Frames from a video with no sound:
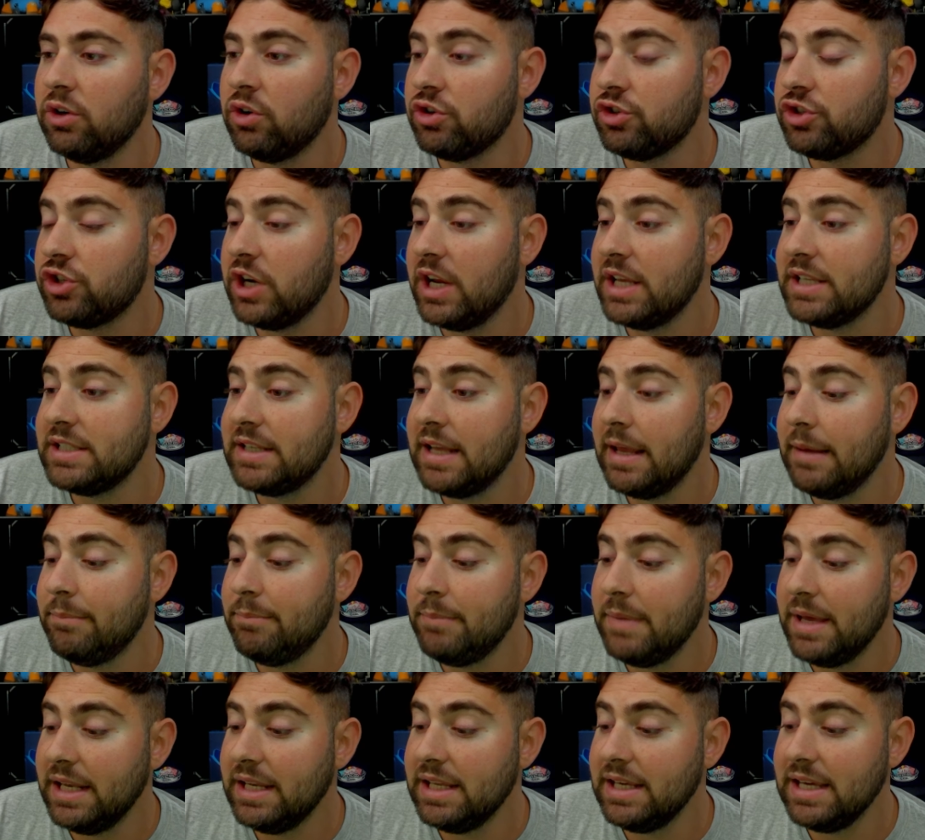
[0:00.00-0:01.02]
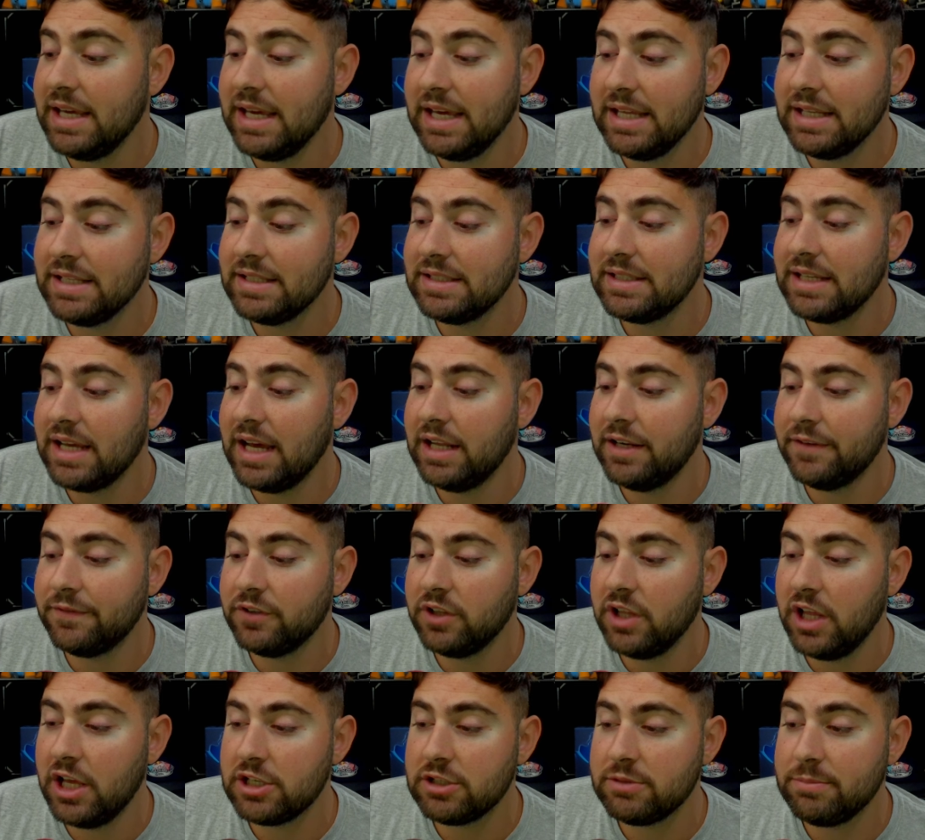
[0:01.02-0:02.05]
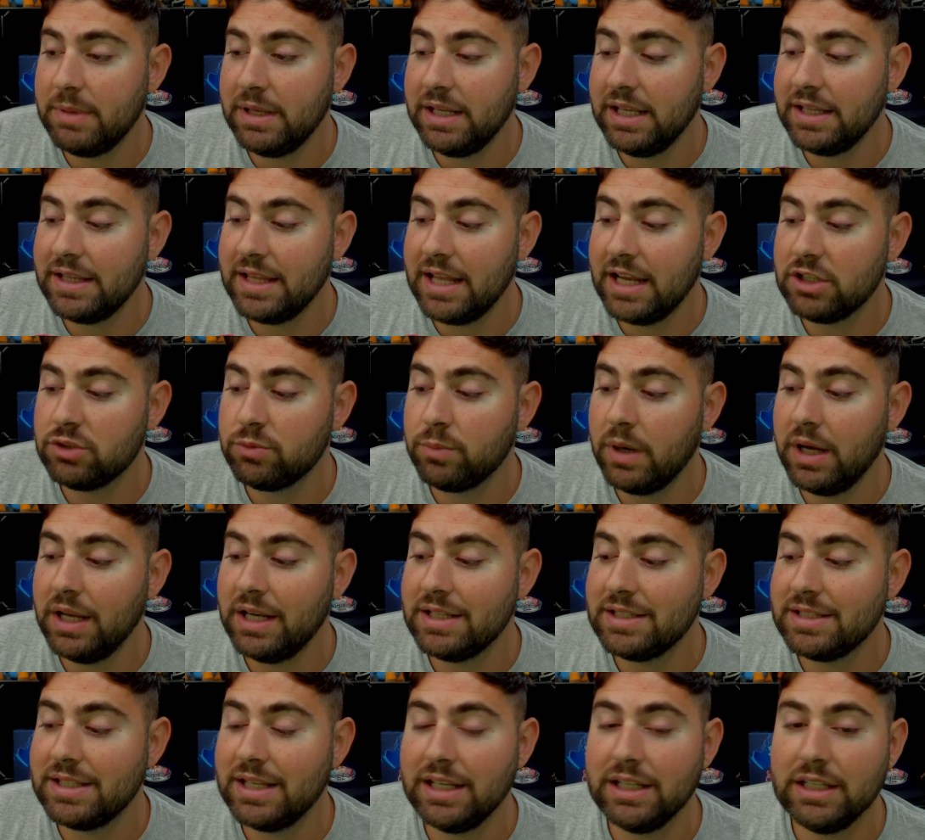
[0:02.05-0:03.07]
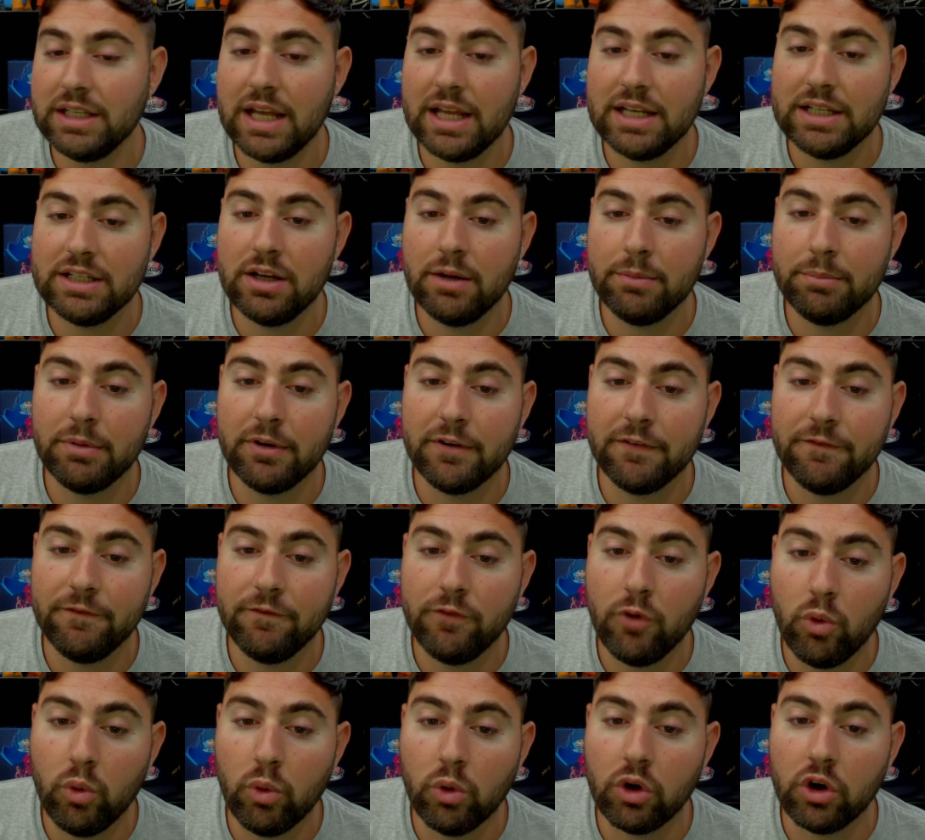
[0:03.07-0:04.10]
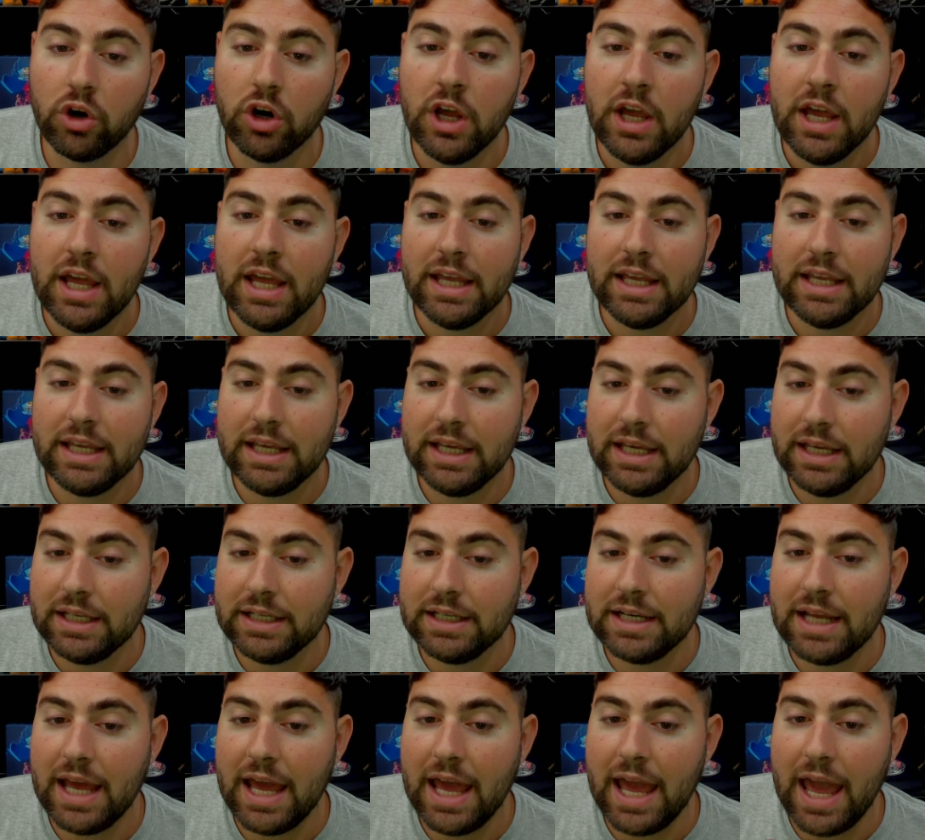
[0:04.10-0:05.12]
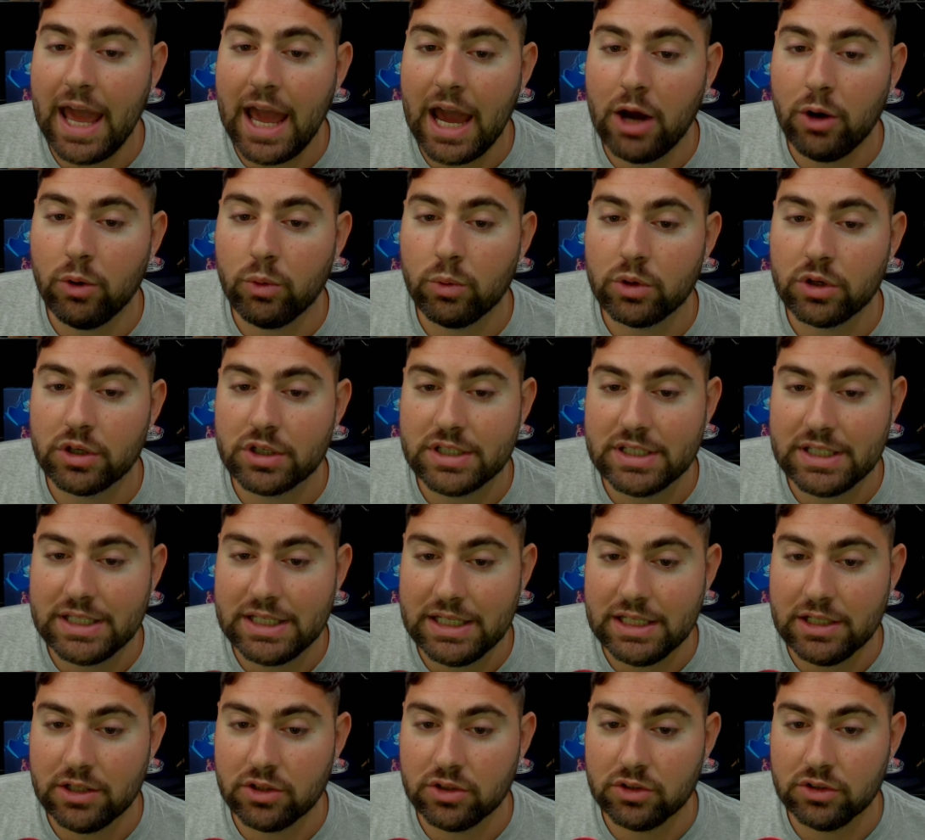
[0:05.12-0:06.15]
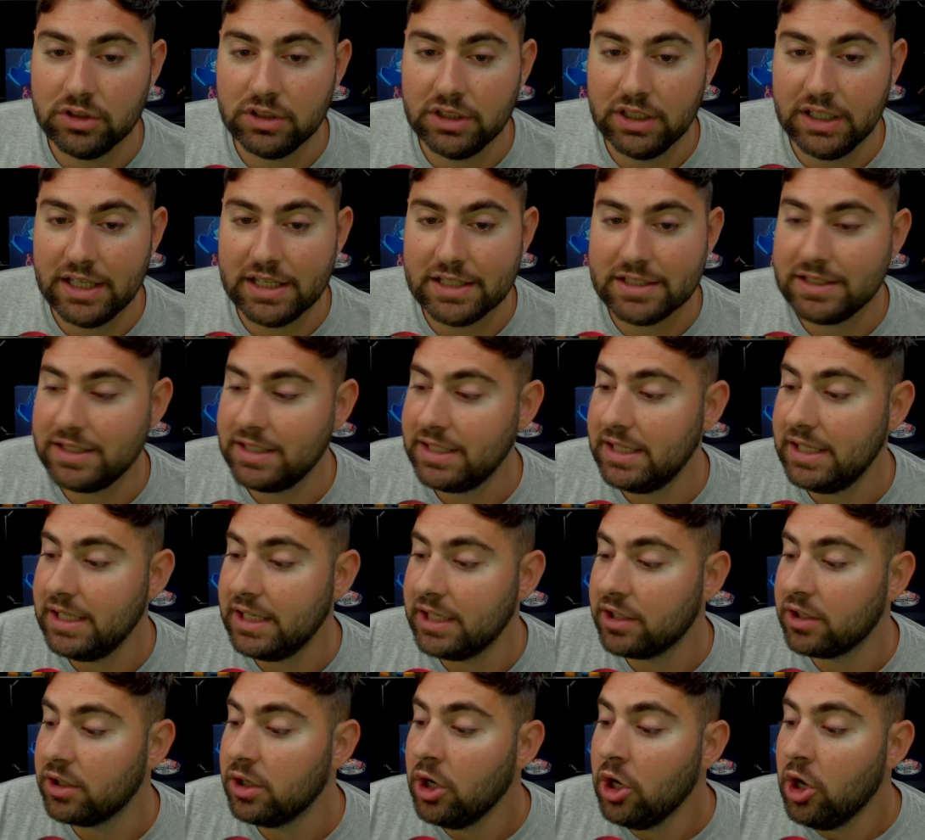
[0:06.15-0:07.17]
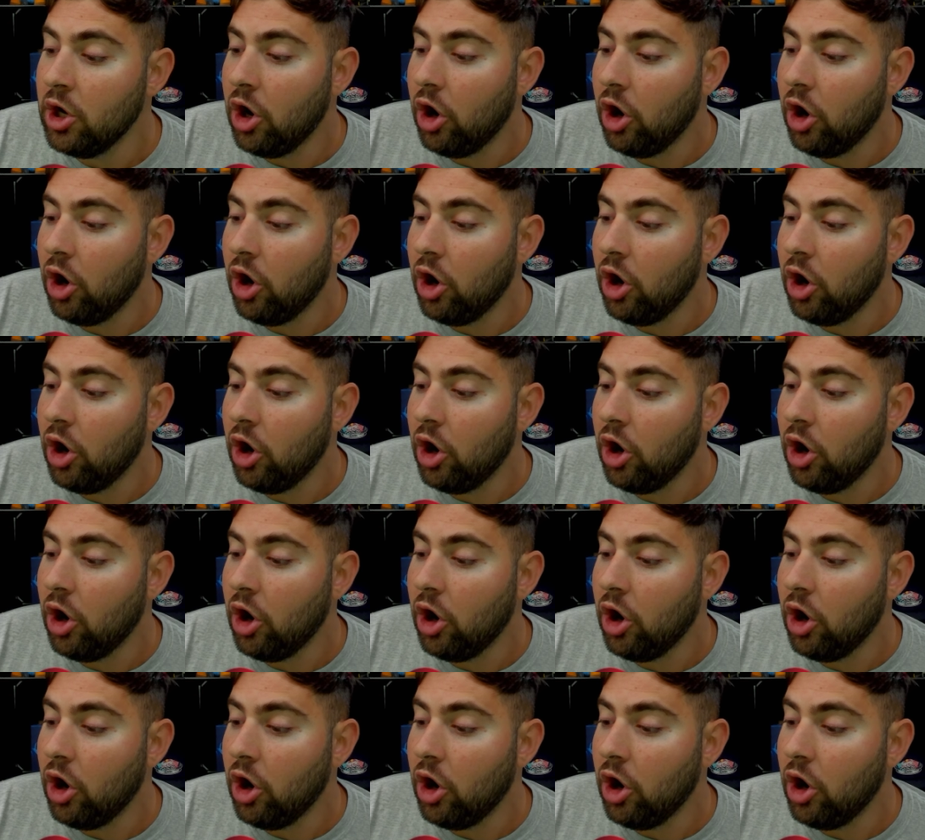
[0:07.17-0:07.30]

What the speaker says: or should I say mini, inside of Clash Mini, and that is why it is sitting at number 4 in our tier list here.